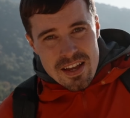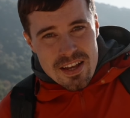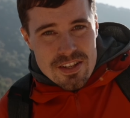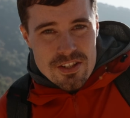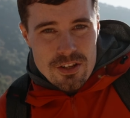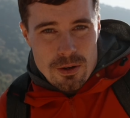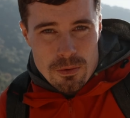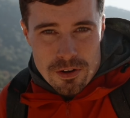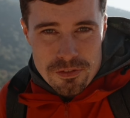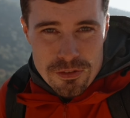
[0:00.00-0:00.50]

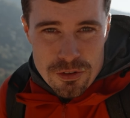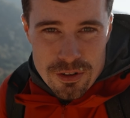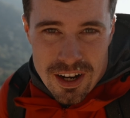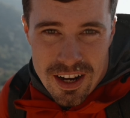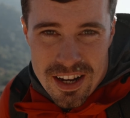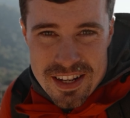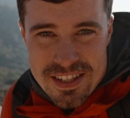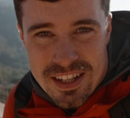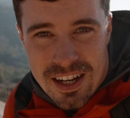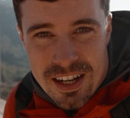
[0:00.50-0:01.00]
Some of you
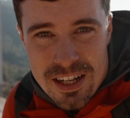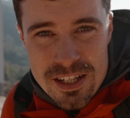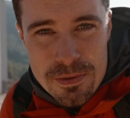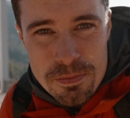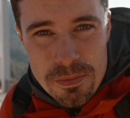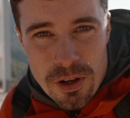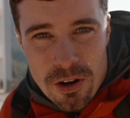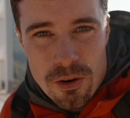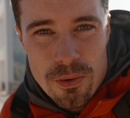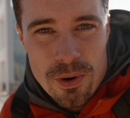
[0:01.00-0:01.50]
guys
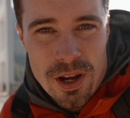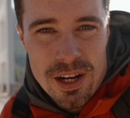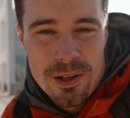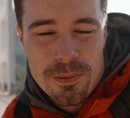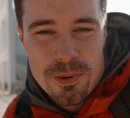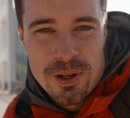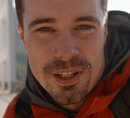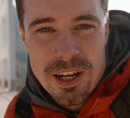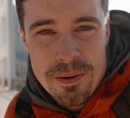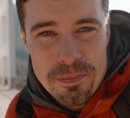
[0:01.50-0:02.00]
asked me already
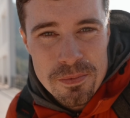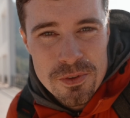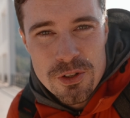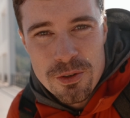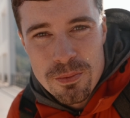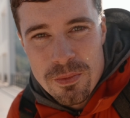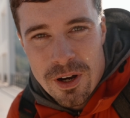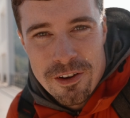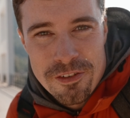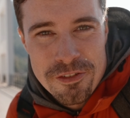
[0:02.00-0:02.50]
what happened
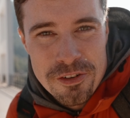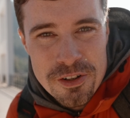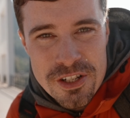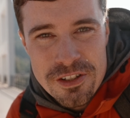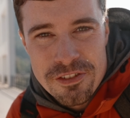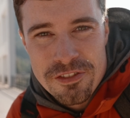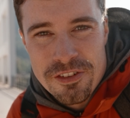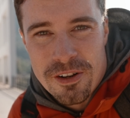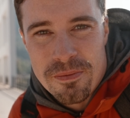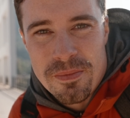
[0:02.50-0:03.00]
to my
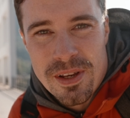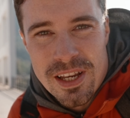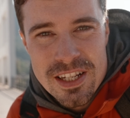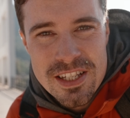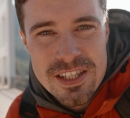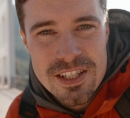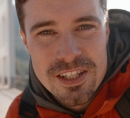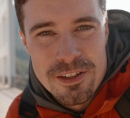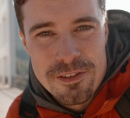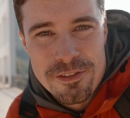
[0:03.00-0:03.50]
Fujifilm
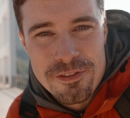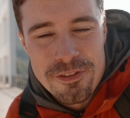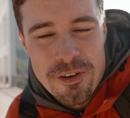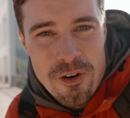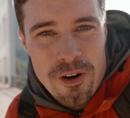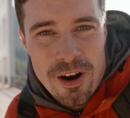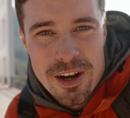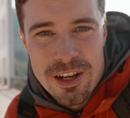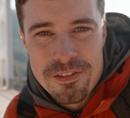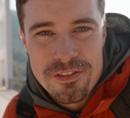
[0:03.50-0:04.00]

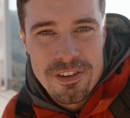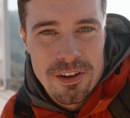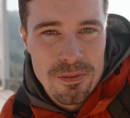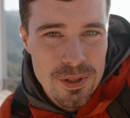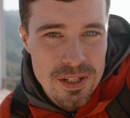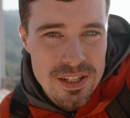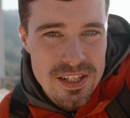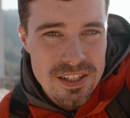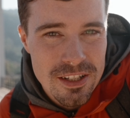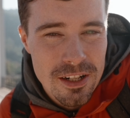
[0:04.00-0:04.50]
X-T4 and if there
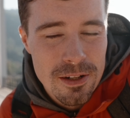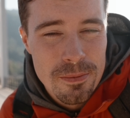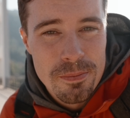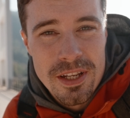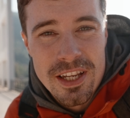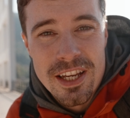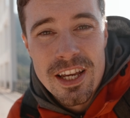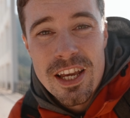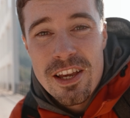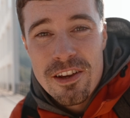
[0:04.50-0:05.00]
will still
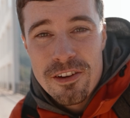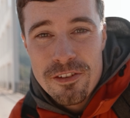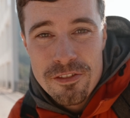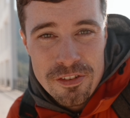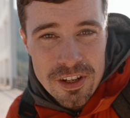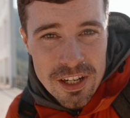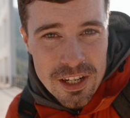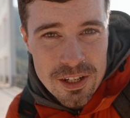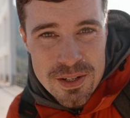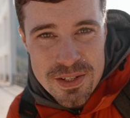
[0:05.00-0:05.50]
be
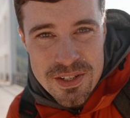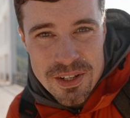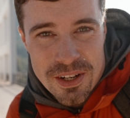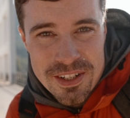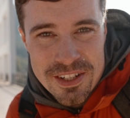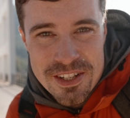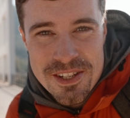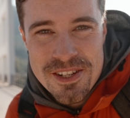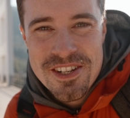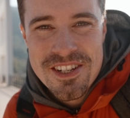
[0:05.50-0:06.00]
videos on
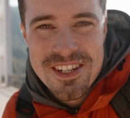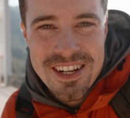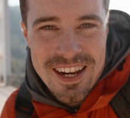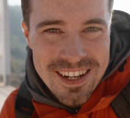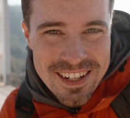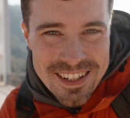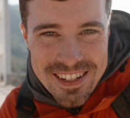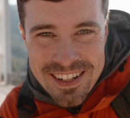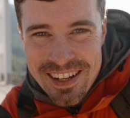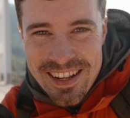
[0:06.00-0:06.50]
this
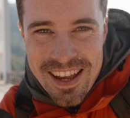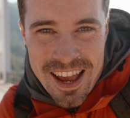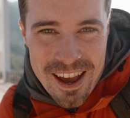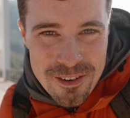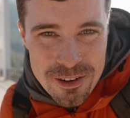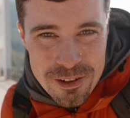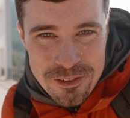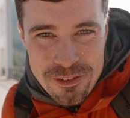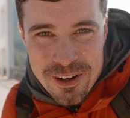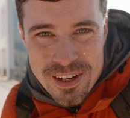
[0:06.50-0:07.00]
channel.
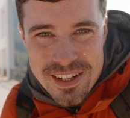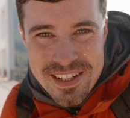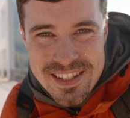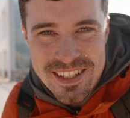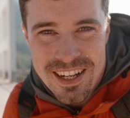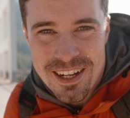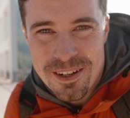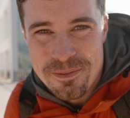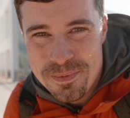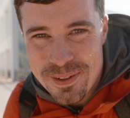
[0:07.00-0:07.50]
Harry, for
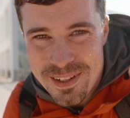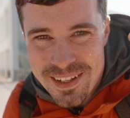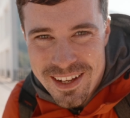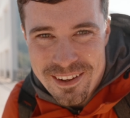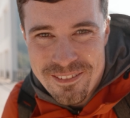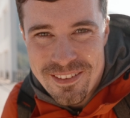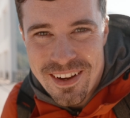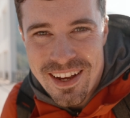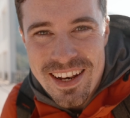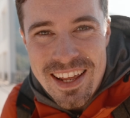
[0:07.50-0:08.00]
example,
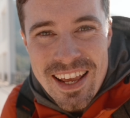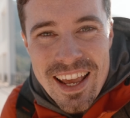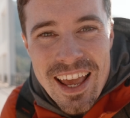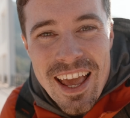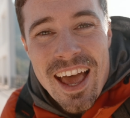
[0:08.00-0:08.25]
hey man.